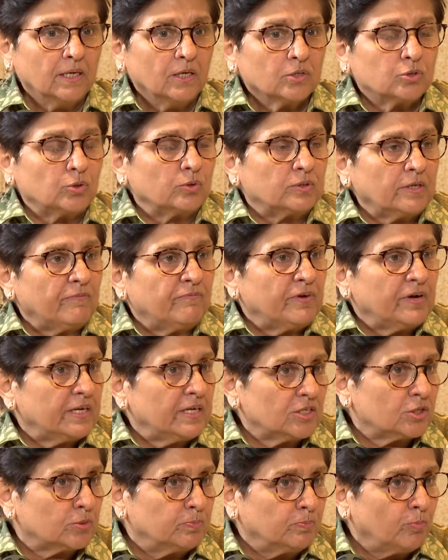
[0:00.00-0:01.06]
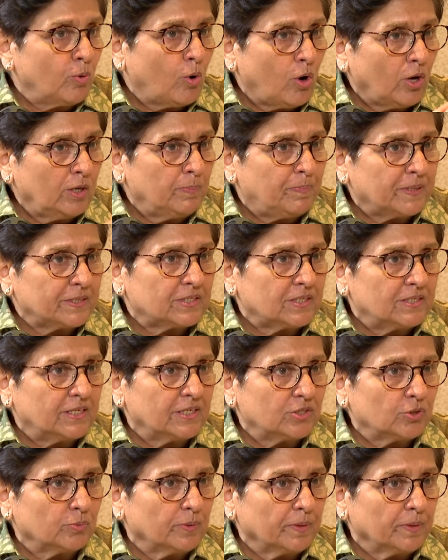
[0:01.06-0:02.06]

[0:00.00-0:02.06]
So they're very small percentage of